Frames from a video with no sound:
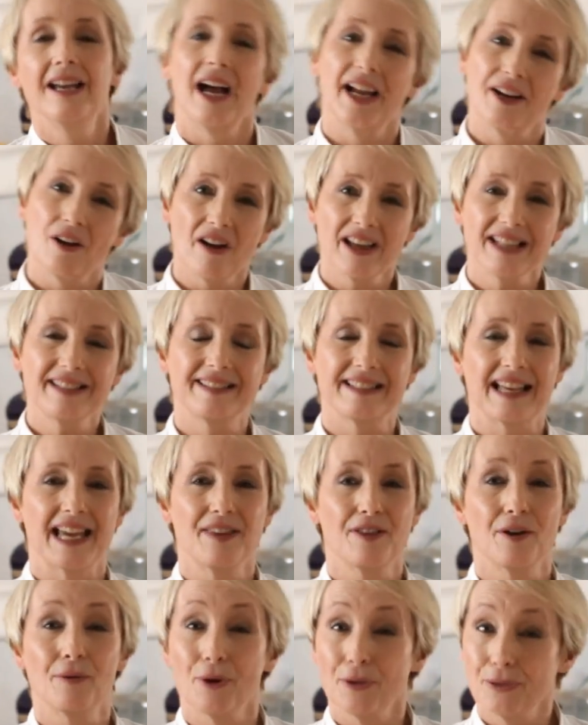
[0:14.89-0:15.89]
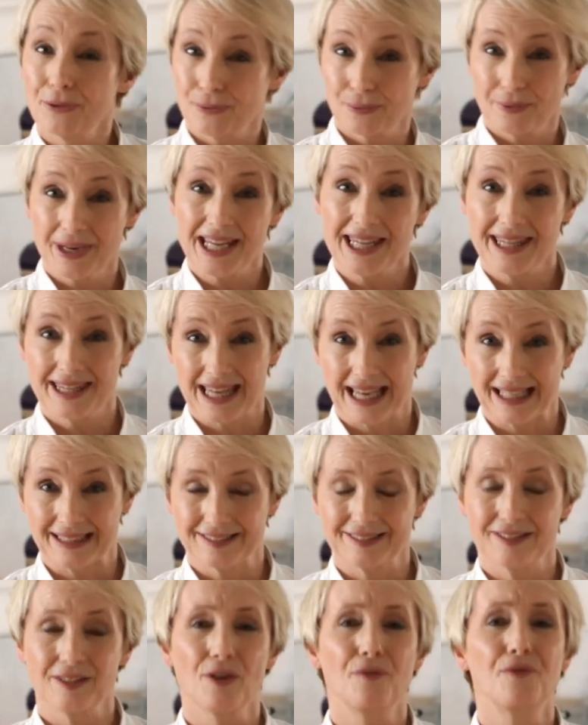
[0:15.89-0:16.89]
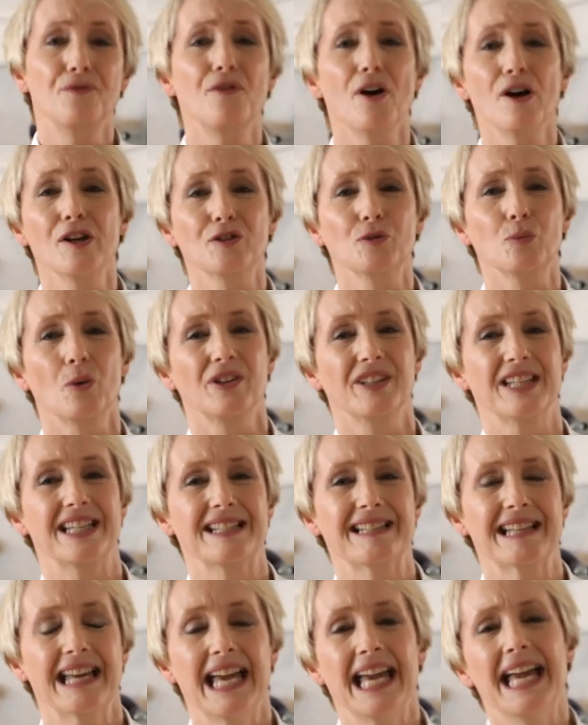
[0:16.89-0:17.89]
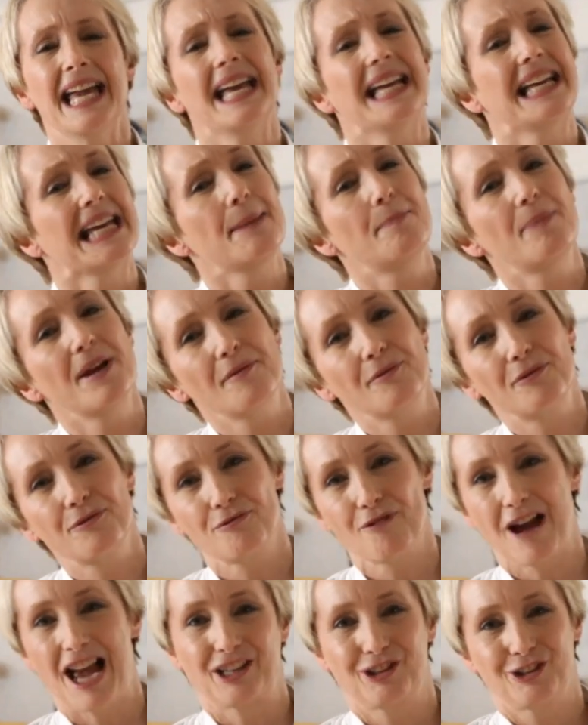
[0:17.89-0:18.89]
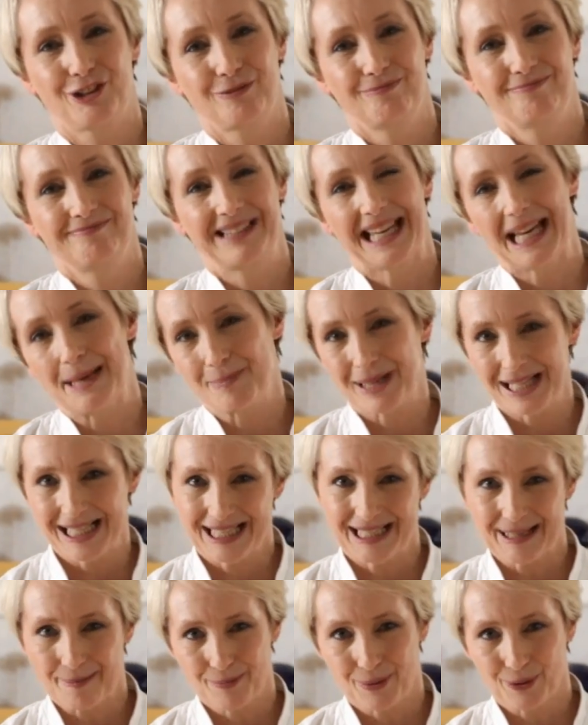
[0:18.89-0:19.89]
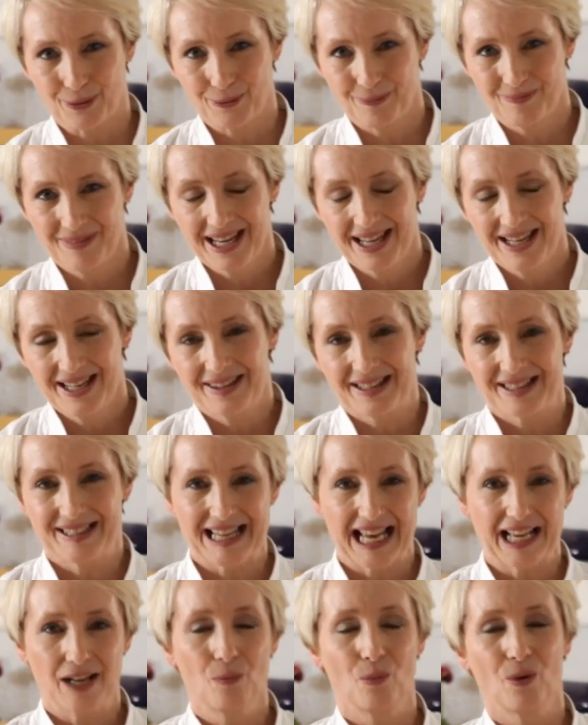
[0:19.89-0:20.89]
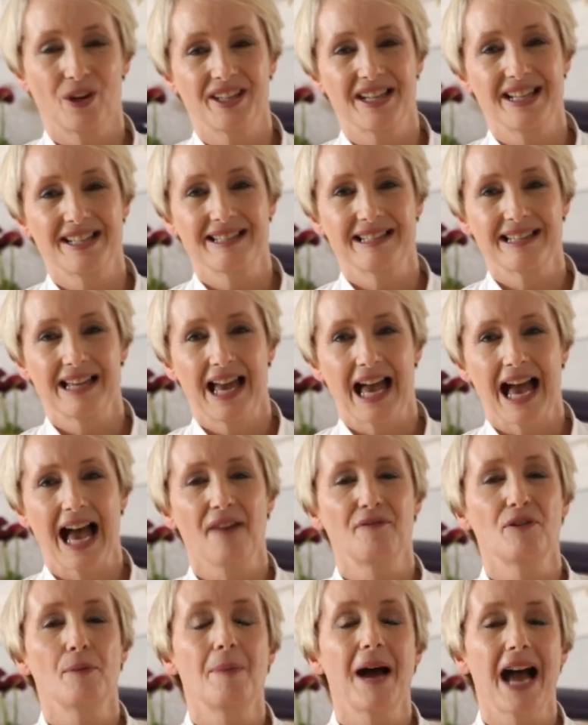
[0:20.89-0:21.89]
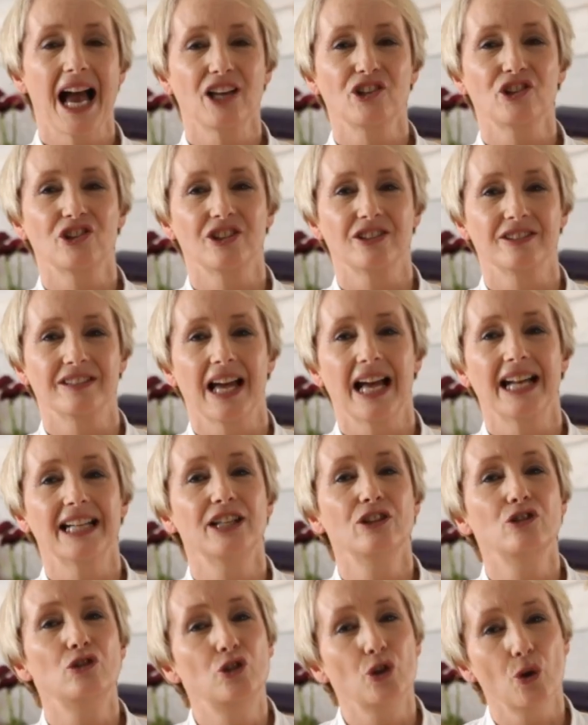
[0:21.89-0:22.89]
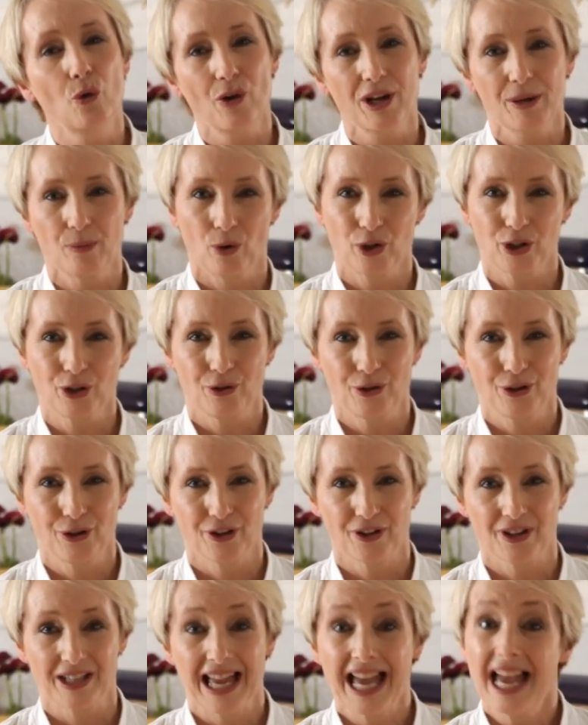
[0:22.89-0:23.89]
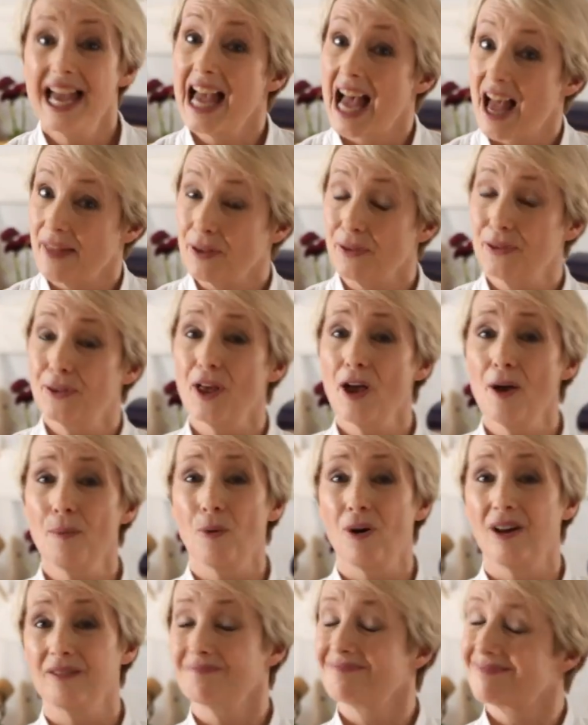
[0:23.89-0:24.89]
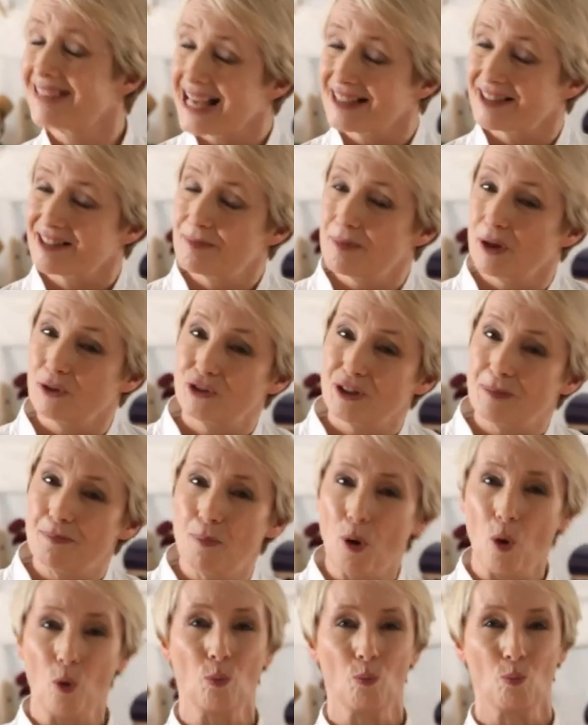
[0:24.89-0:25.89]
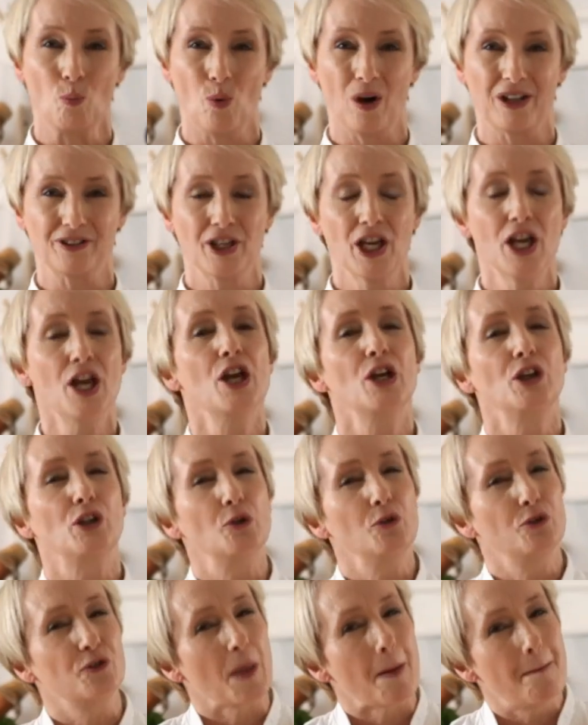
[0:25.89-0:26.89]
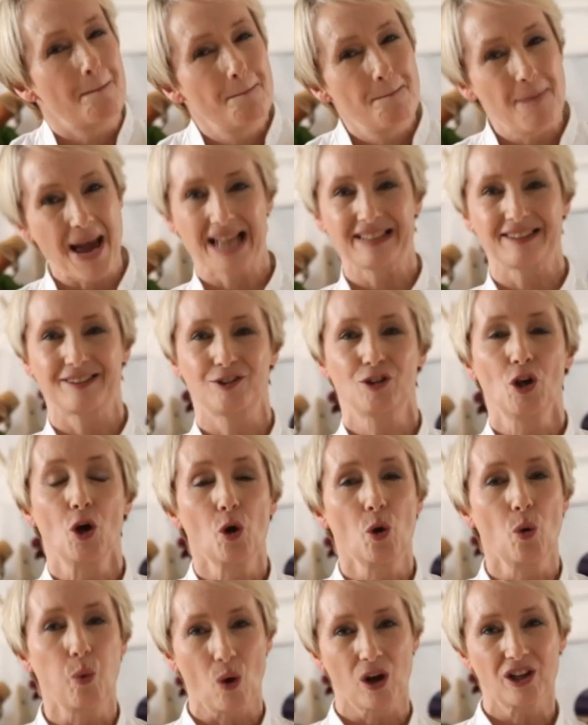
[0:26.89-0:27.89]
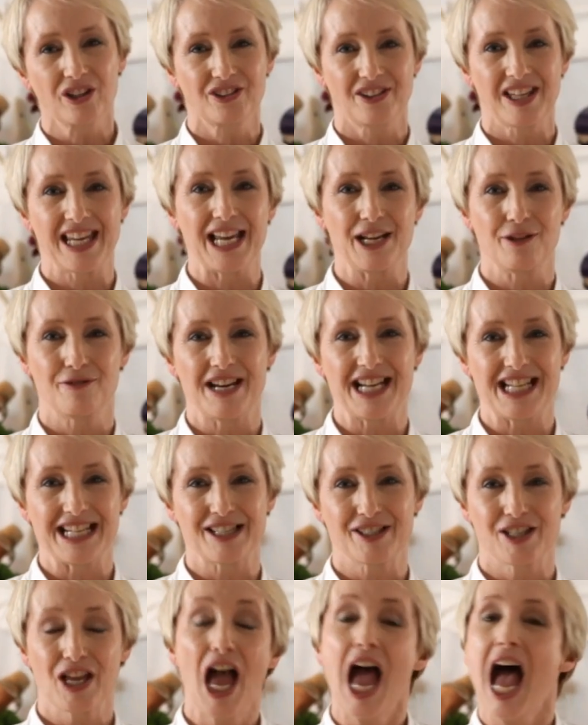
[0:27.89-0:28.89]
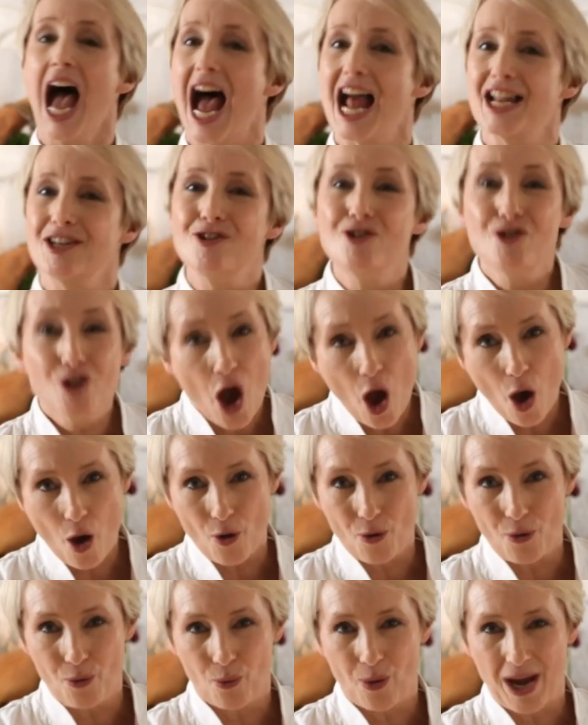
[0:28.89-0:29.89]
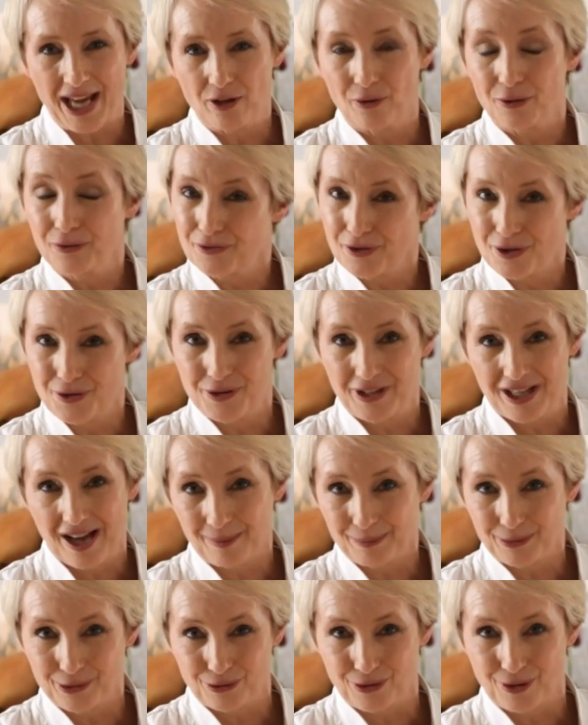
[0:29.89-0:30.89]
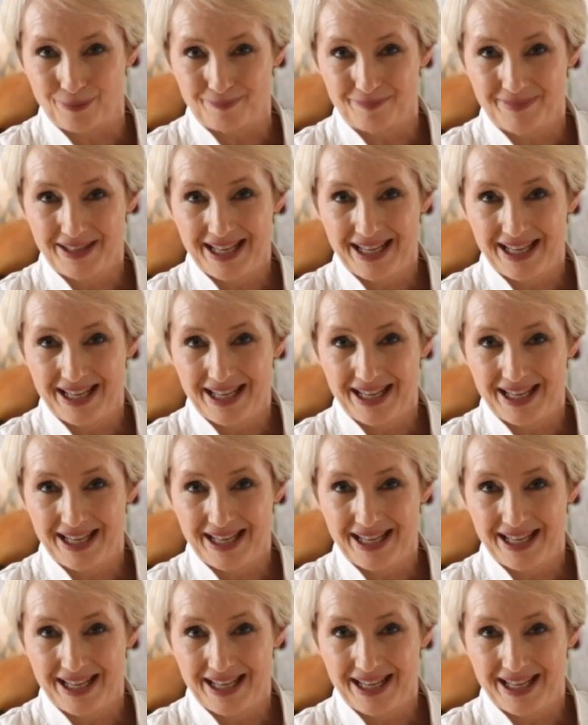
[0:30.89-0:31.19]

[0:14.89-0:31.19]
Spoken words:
And I say there are three things. The first one is keep it fresh, keep it simple. The second one is have a passion and enjoy what you cook. And the third one, that's the most important one. Use the best quality ingredients and know where your food comes from.